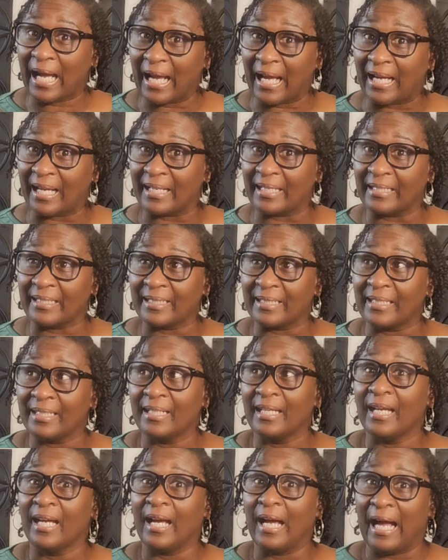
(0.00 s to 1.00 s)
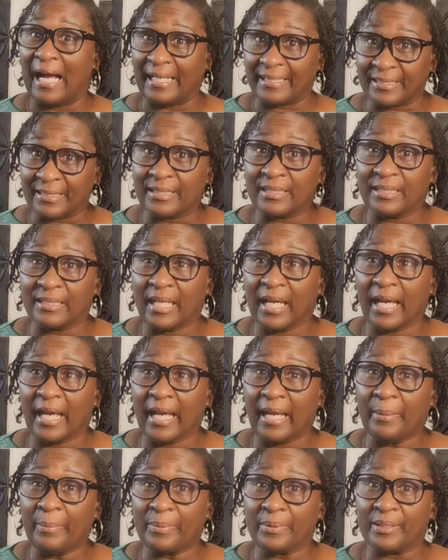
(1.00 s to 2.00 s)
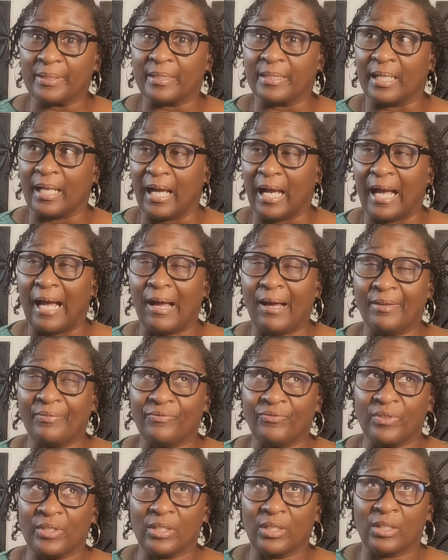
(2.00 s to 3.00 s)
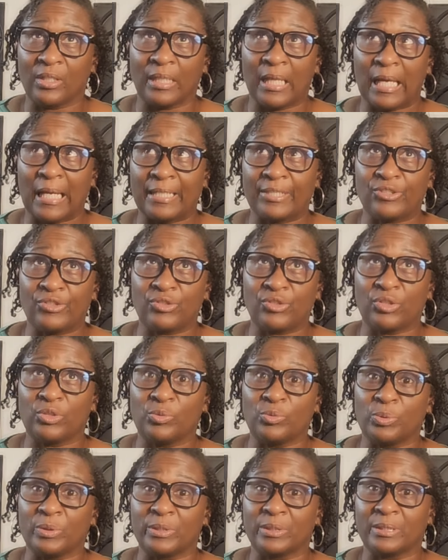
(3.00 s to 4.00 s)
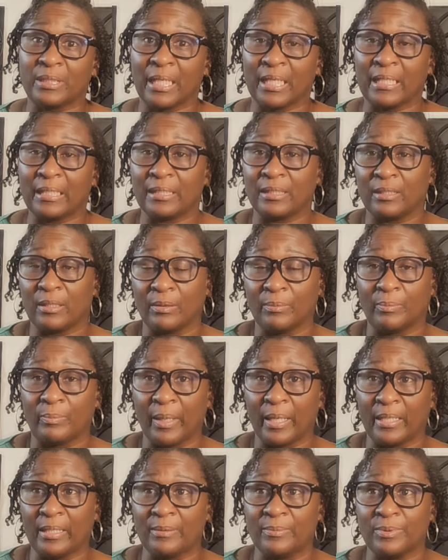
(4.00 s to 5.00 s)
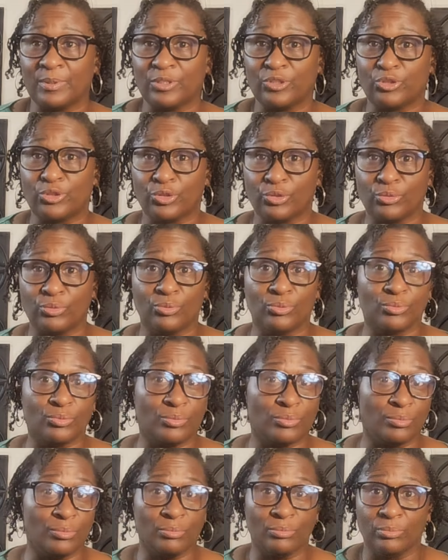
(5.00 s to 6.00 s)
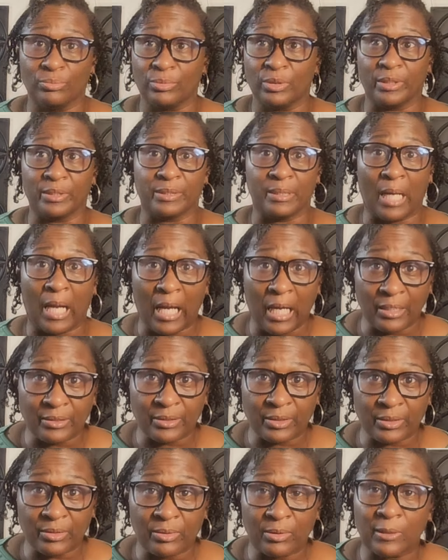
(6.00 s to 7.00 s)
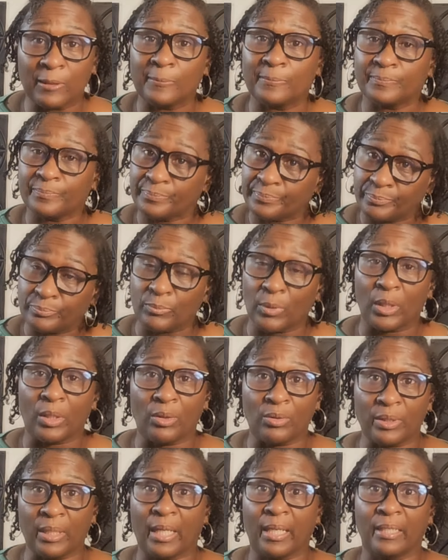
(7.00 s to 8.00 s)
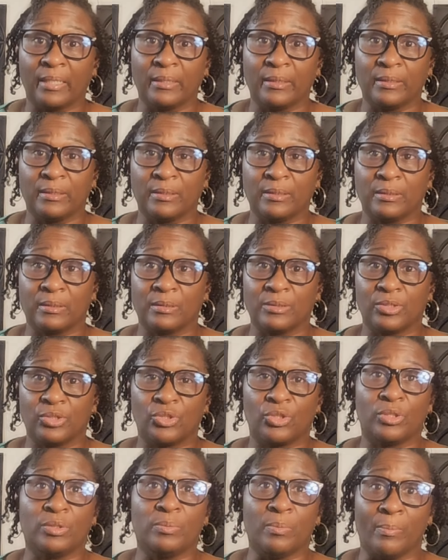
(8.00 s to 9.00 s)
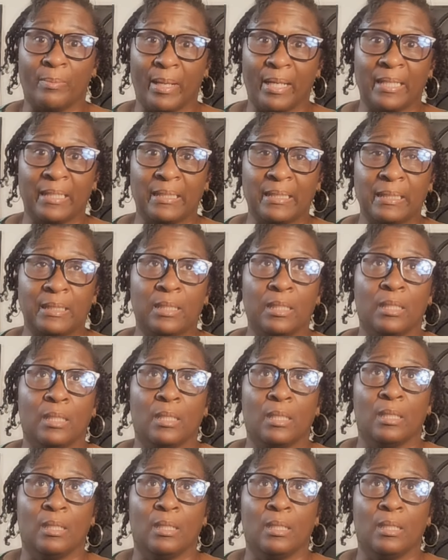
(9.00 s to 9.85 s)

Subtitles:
Kai. I can see that happening. I felt like she would take the baby to the doctor, but okay, she may